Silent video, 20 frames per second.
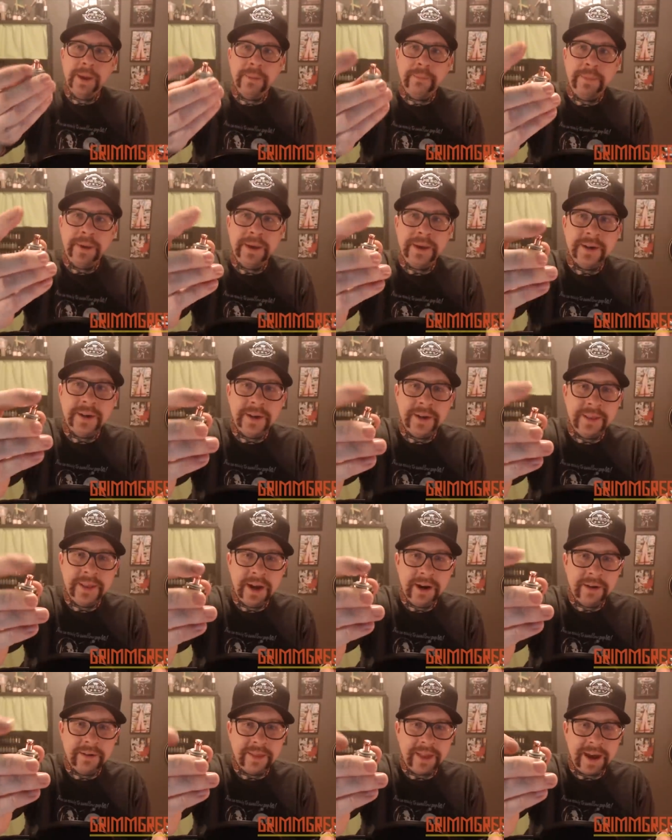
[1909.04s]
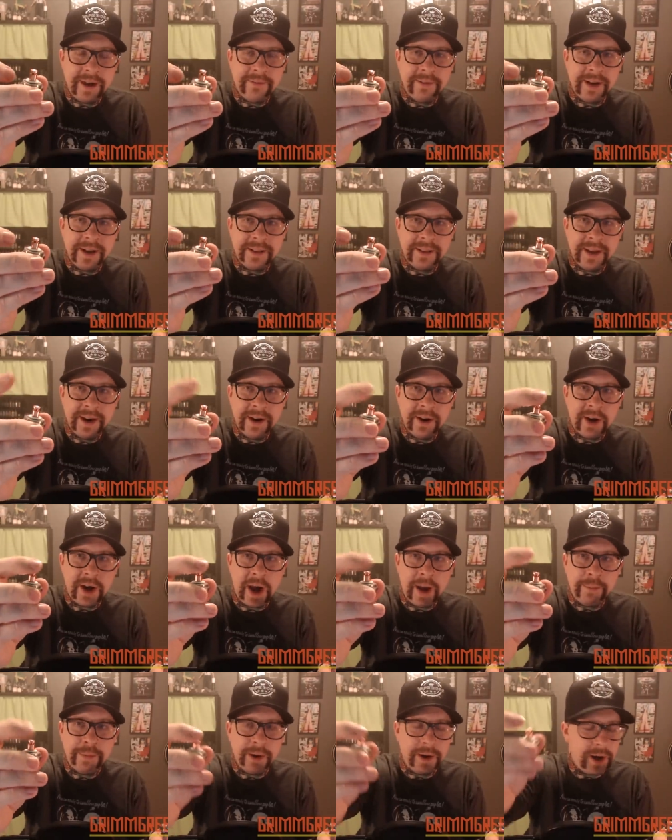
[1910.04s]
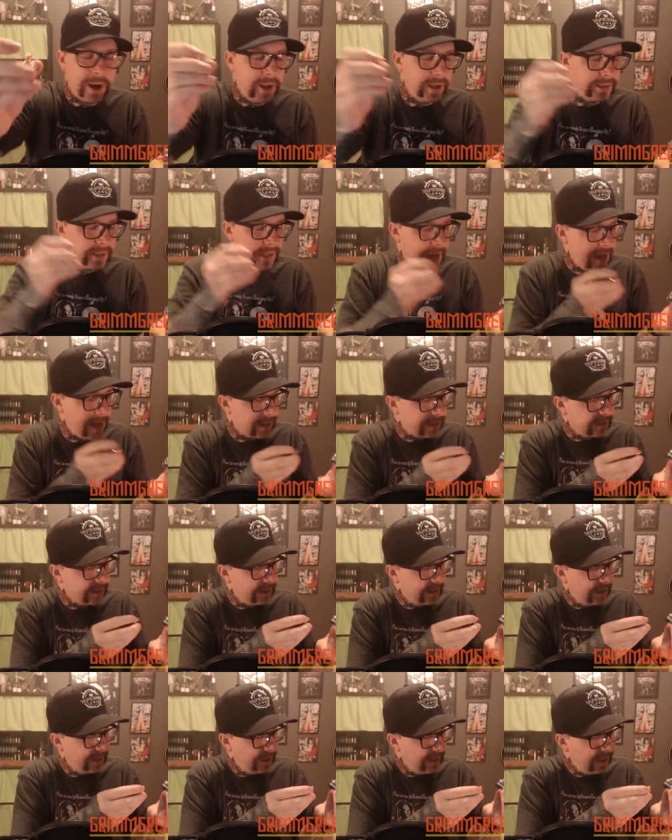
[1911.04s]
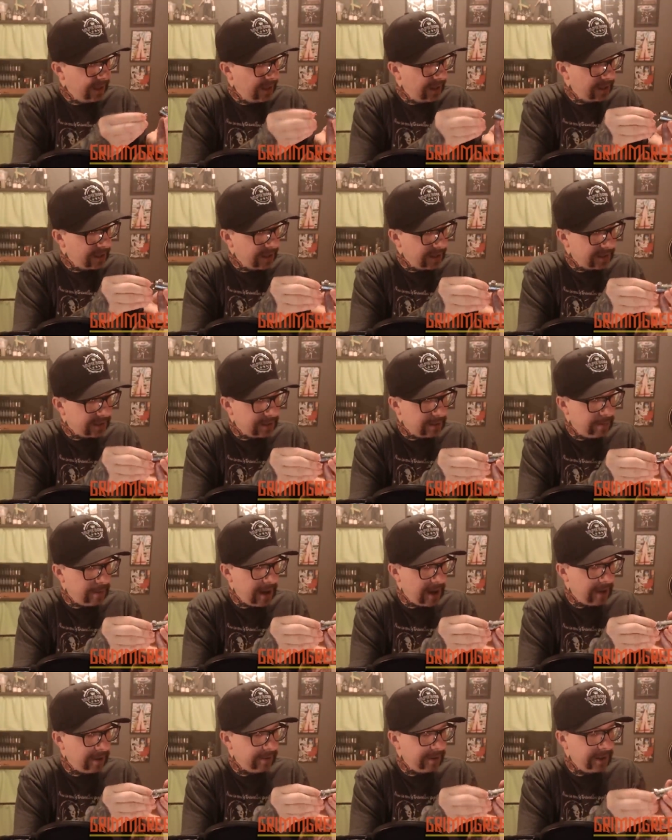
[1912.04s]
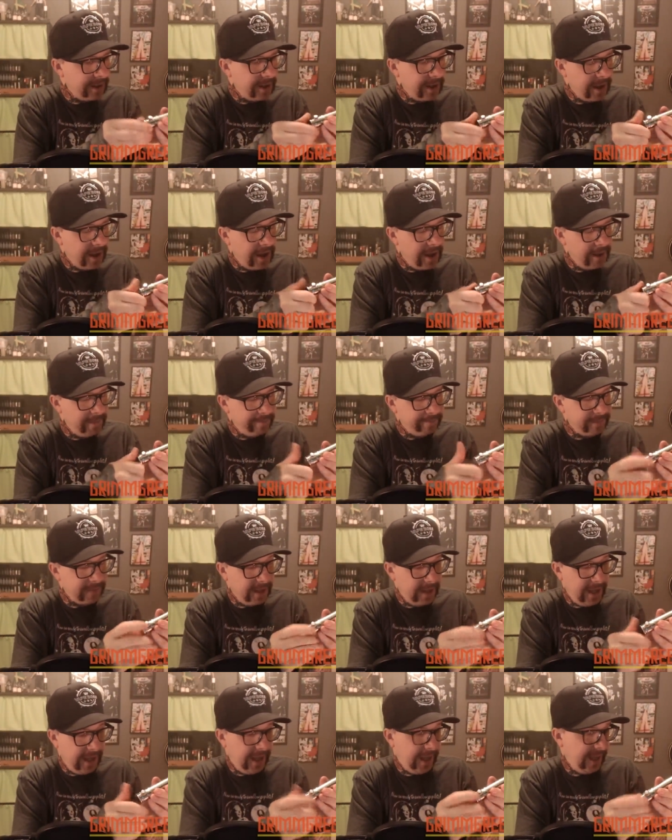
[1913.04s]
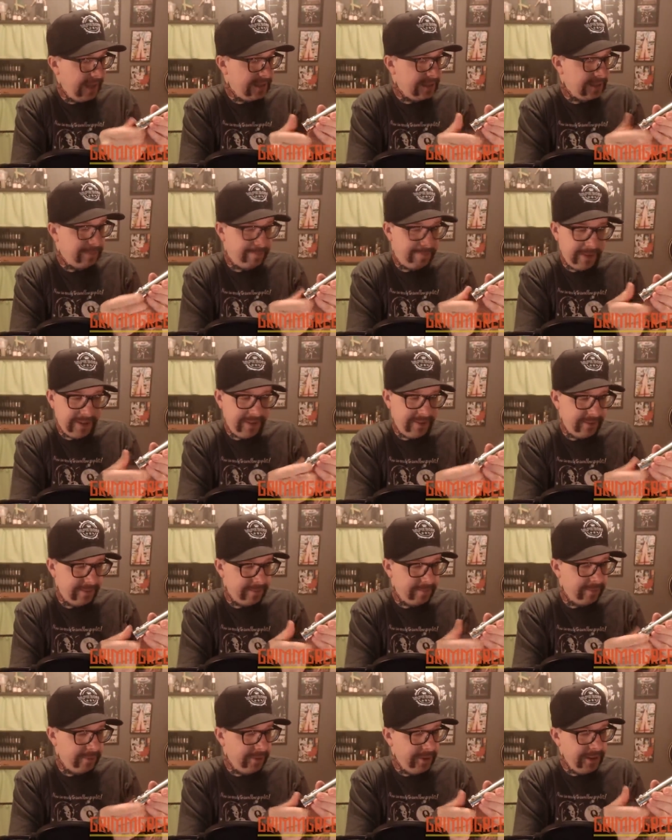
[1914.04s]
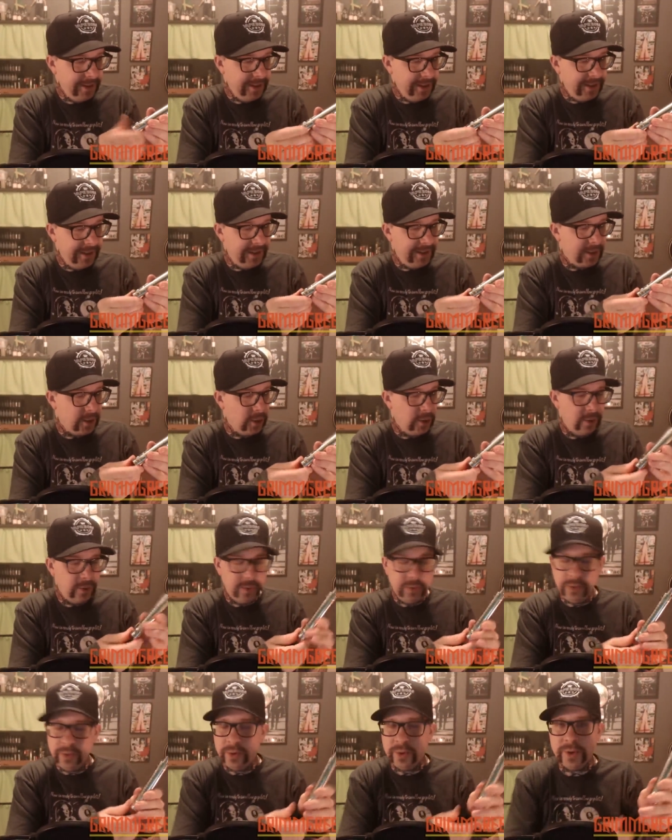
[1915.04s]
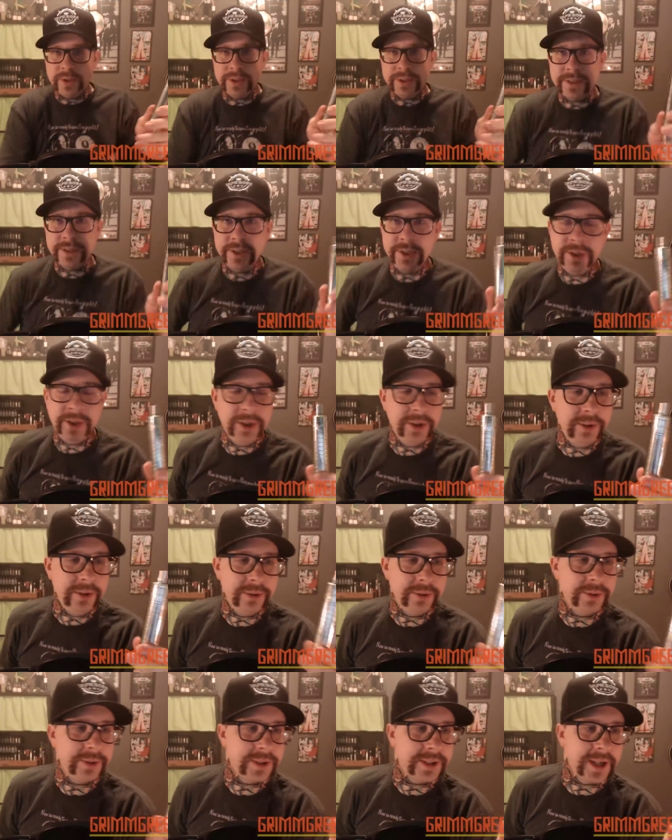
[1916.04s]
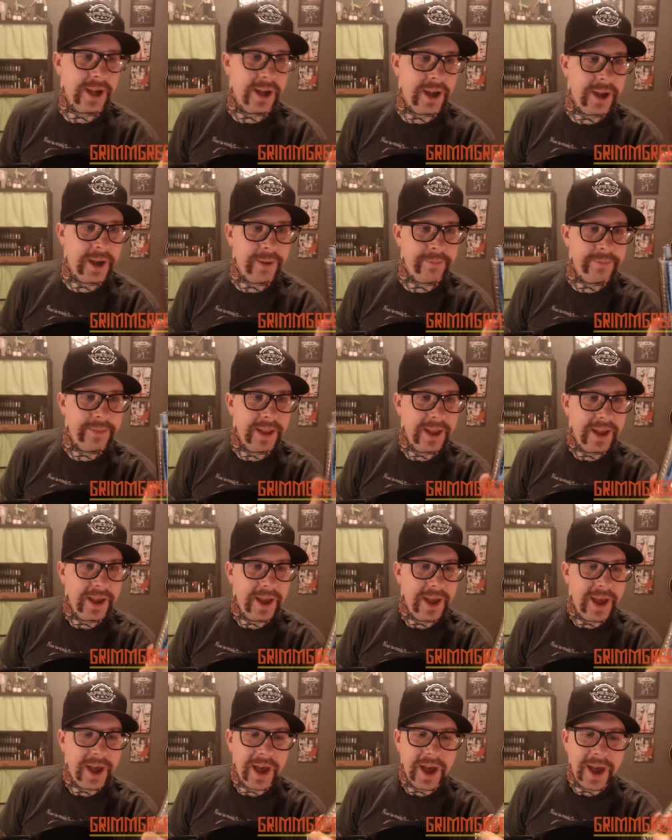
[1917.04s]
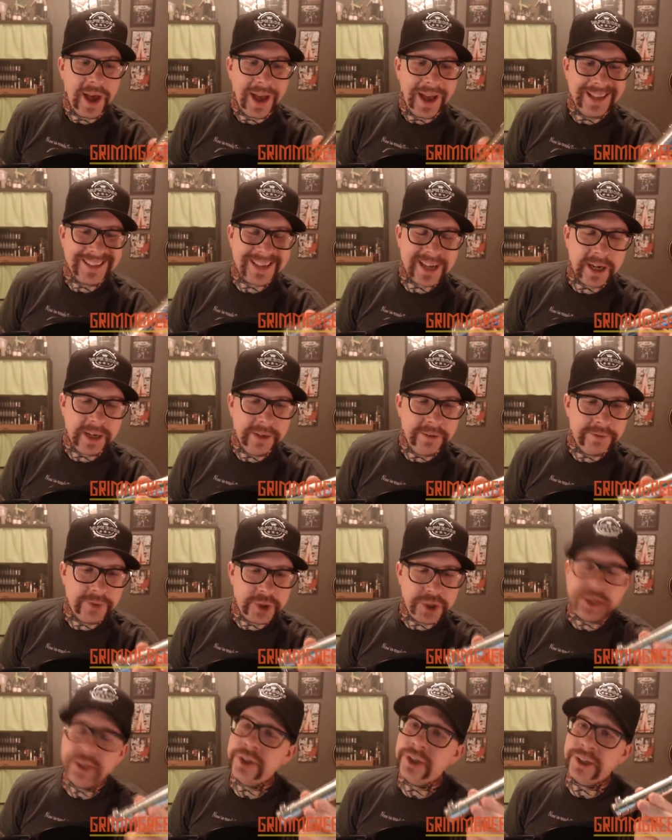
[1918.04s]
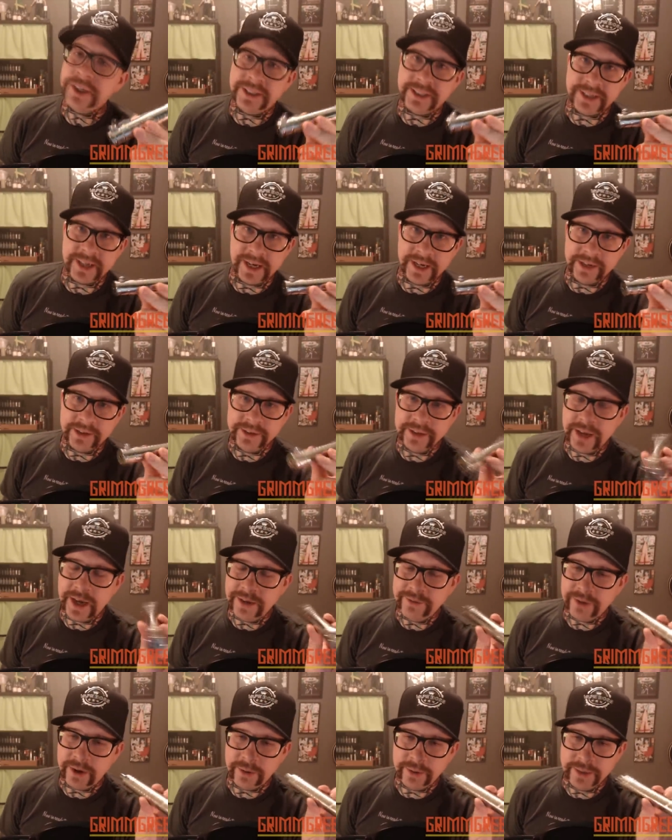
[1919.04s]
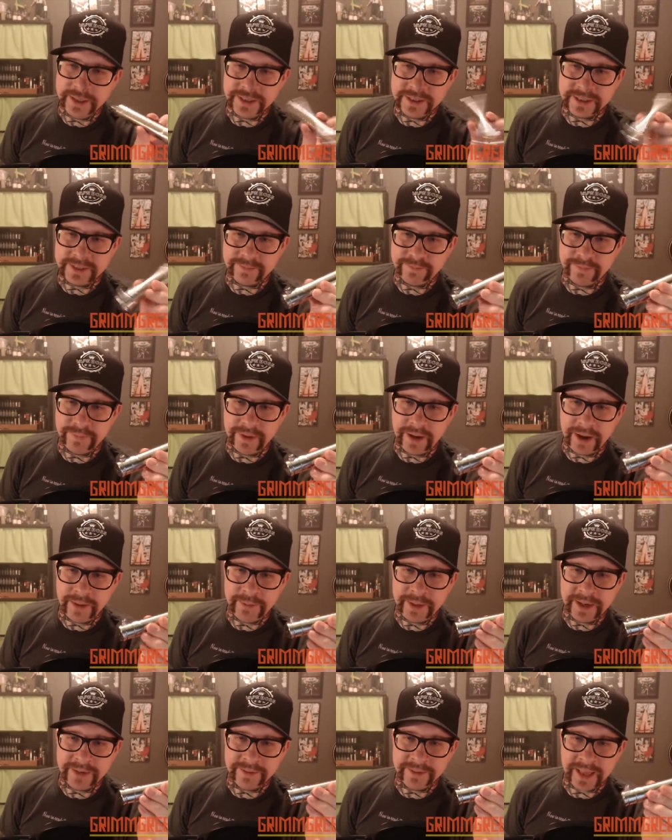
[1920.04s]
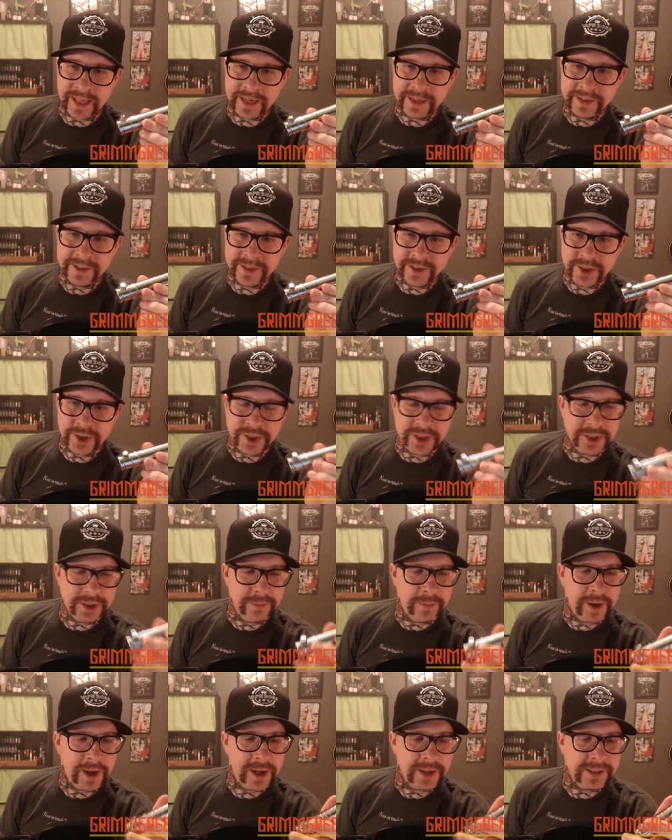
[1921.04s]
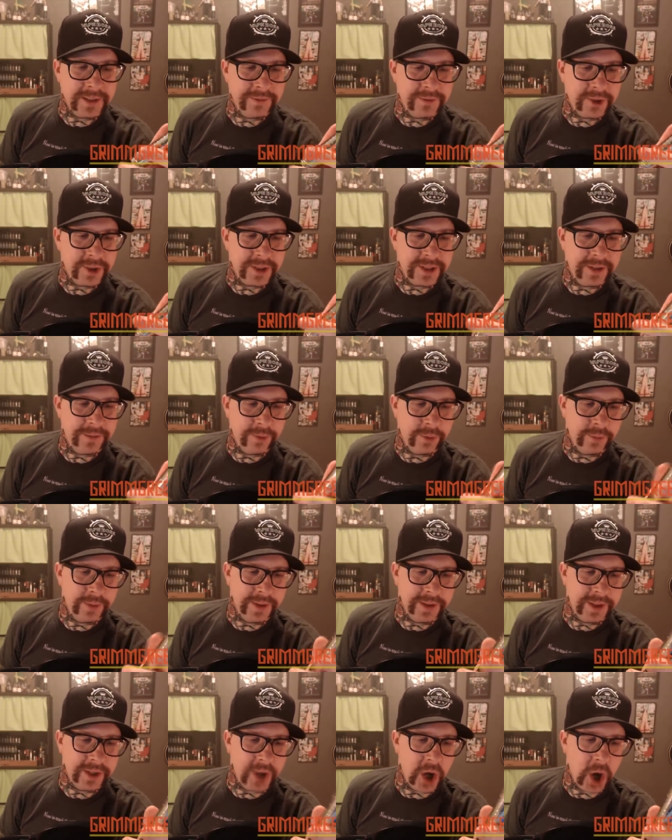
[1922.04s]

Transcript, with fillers: pin on there, that right there, copper contact against the battery. Um, it's been really cool to use. Um, it's kind of GG styled, and I've always I mean, I've liked the GG mods. I've just never really